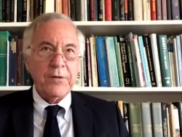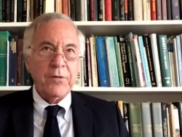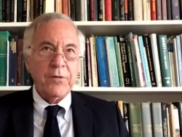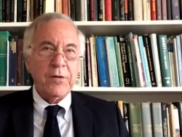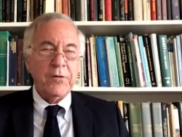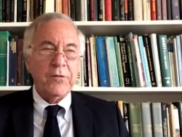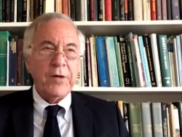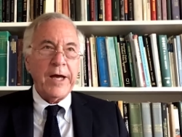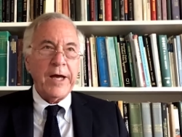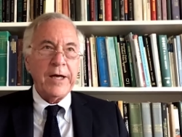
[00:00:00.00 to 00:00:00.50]
I
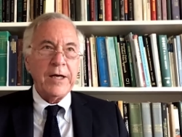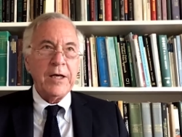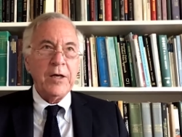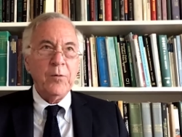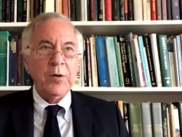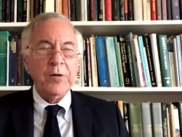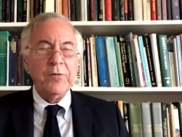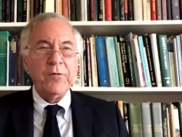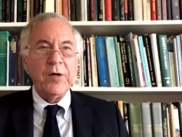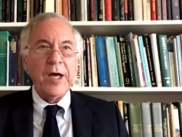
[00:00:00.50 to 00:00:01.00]
think that's
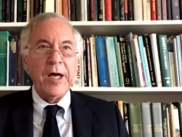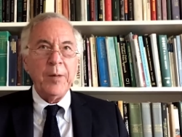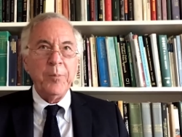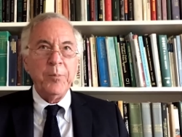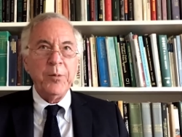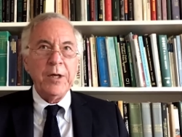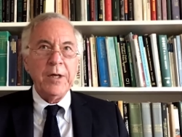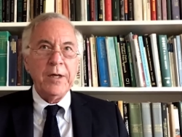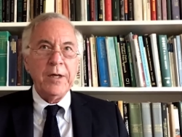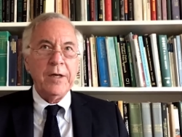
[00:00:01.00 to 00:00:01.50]
exactly
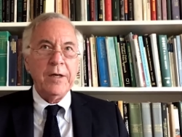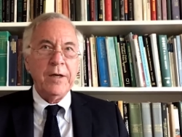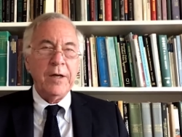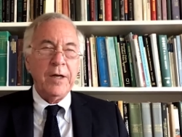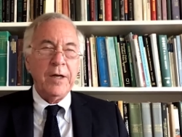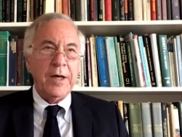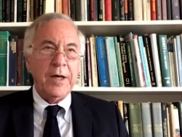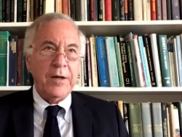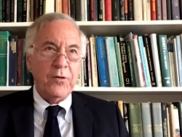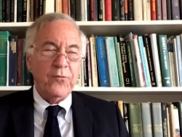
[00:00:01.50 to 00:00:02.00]
what's
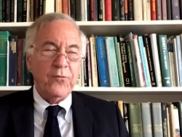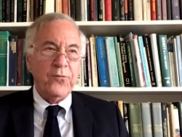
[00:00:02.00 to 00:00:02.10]
happening.